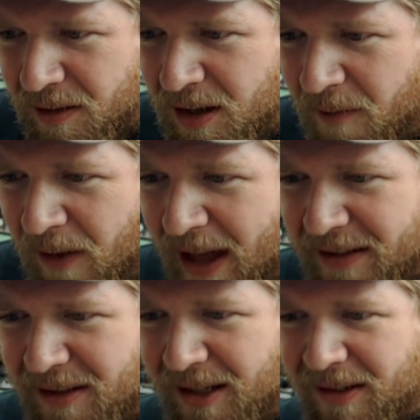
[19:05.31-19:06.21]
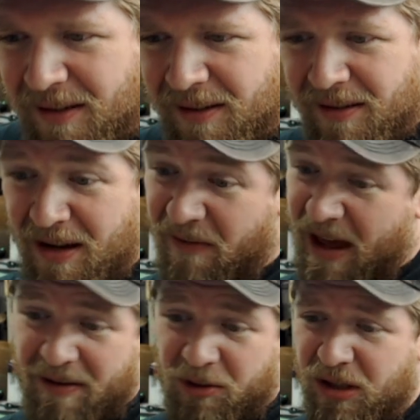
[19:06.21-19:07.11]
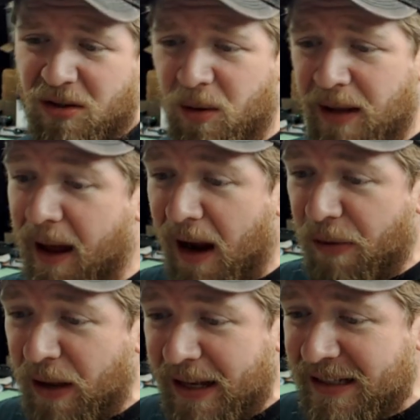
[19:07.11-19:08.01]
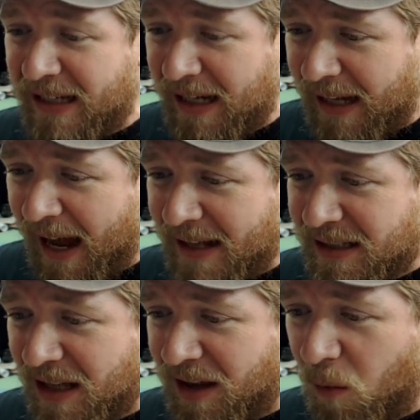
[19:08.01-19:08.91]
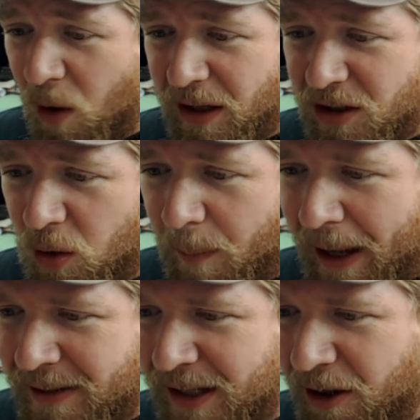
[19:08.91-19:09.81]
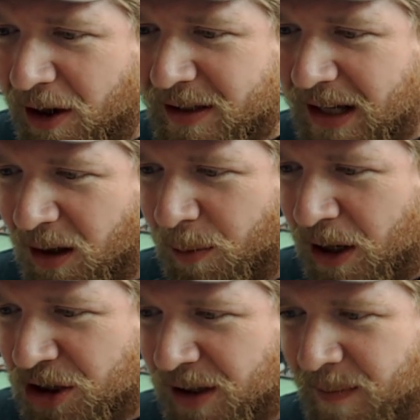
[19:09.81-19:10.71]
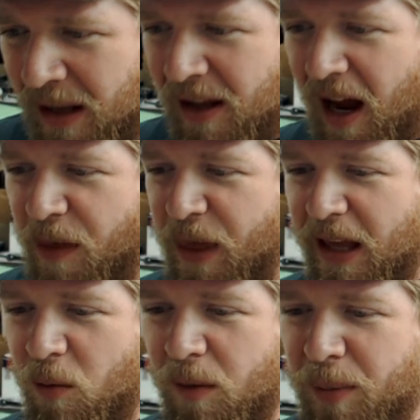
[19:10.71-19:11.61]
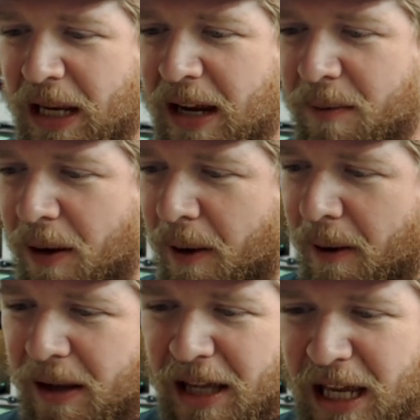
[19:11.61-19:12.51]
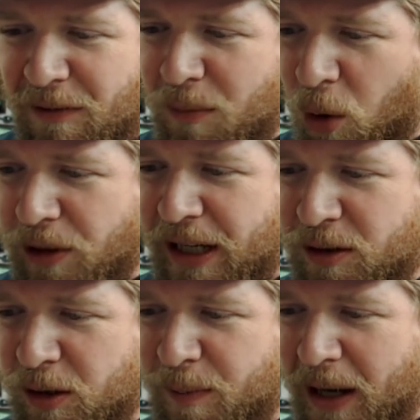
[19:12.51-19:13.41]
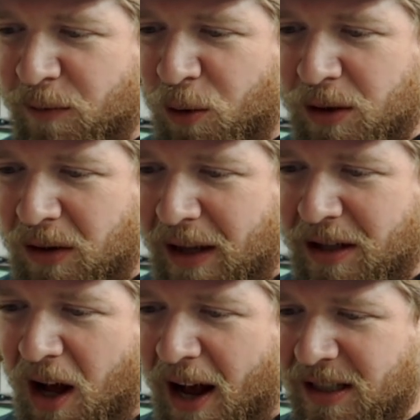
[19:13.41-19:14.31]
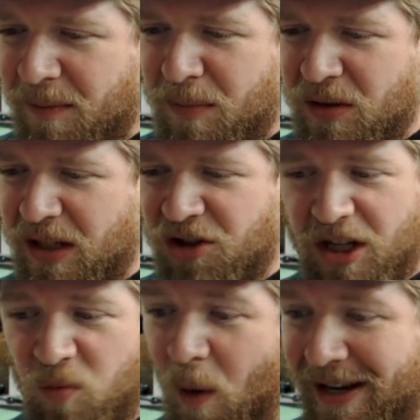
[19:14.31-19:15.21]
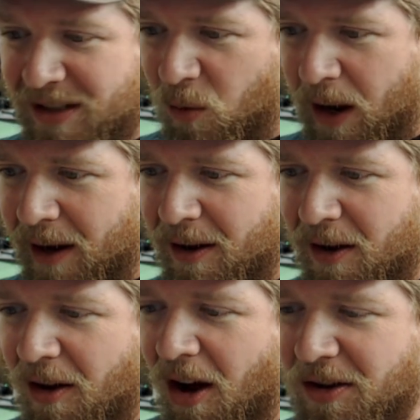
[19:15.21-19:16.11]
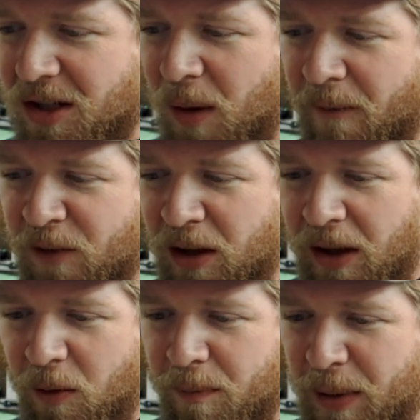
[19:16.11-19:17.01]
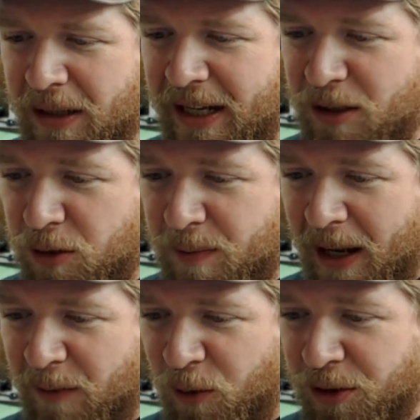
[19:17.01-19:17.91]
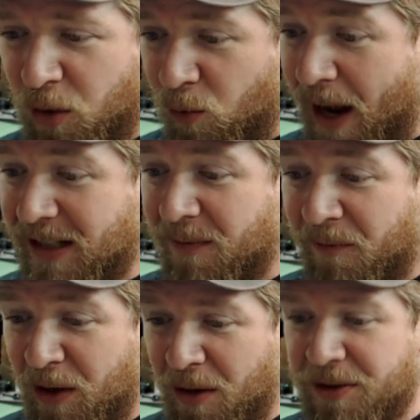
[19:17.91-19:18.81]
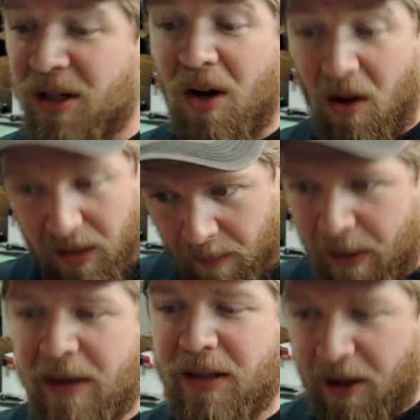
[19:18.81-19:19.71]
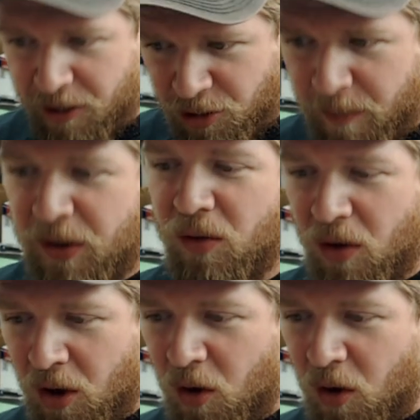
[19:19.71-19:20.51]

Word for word: Nivette, Nivette, we'll just go with that. I think it's kick-ass that they want to do a Pantera celebration. I think it would be even more disrespectful to let the awesome music just waste away. Also, I feel it would be disrespectful to Rex and Phil to call it a Pantera tribute